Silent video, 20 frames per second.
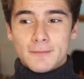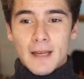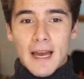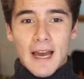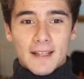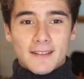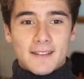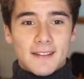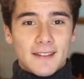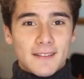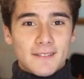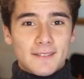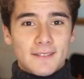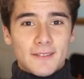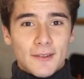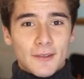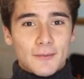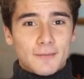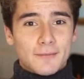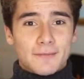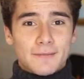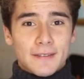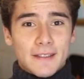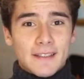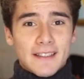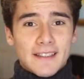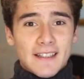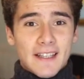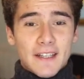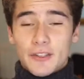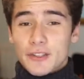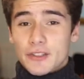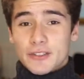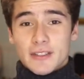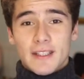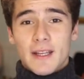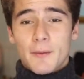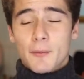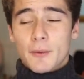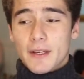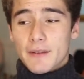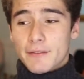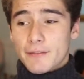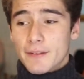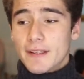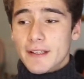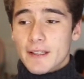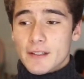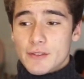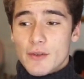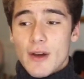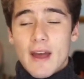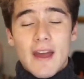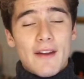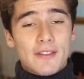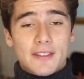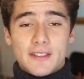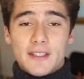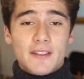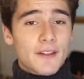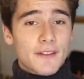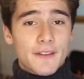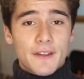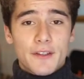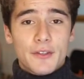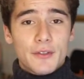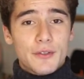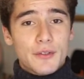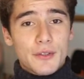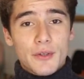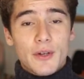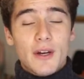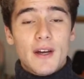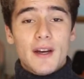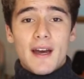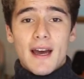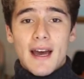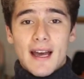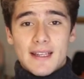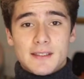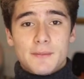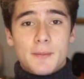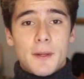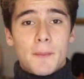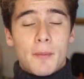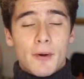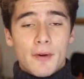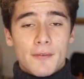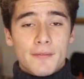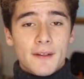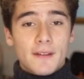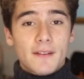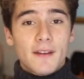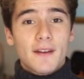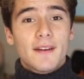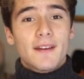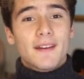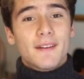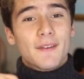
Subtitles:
acting or feeling like you're a celebrity, feeling as though every single thing you do has to be perfect.